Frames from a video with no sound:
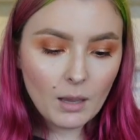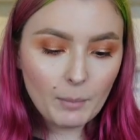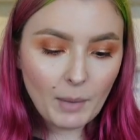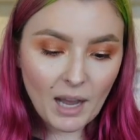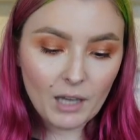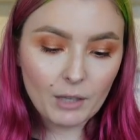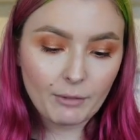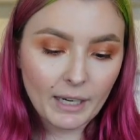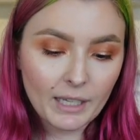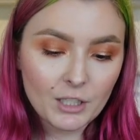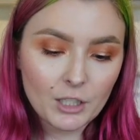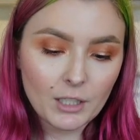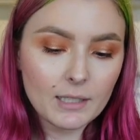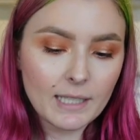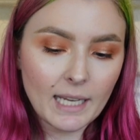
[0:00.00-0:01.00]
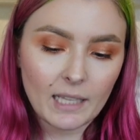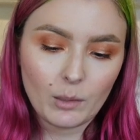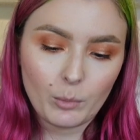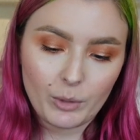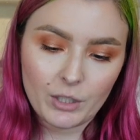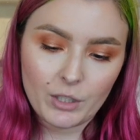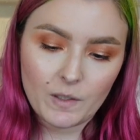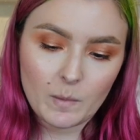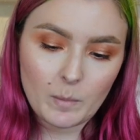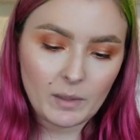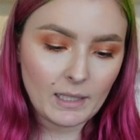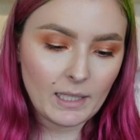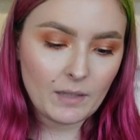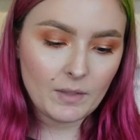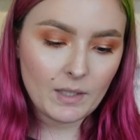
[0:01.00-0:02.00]
Park Ranger Taylor Bridges
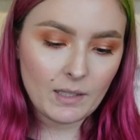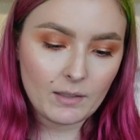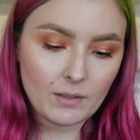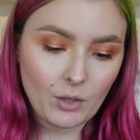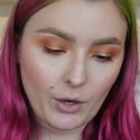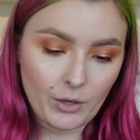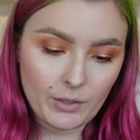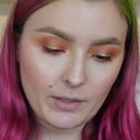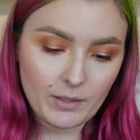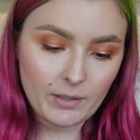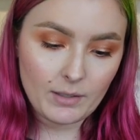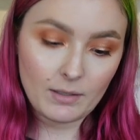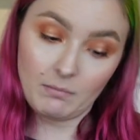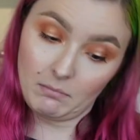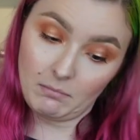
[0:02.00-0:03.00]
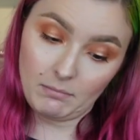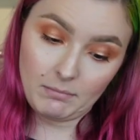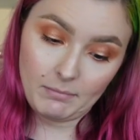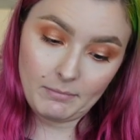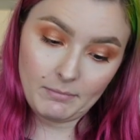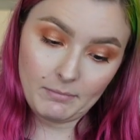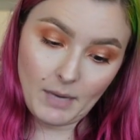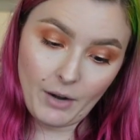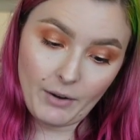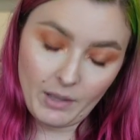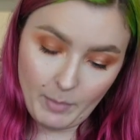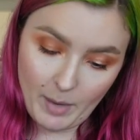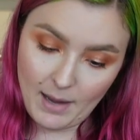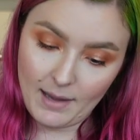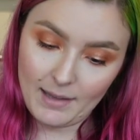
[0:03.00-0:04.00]
believes his ghosts are in the
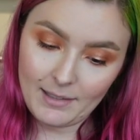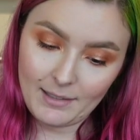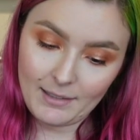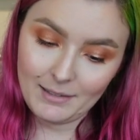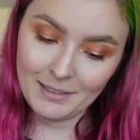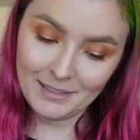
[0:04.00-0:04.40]
past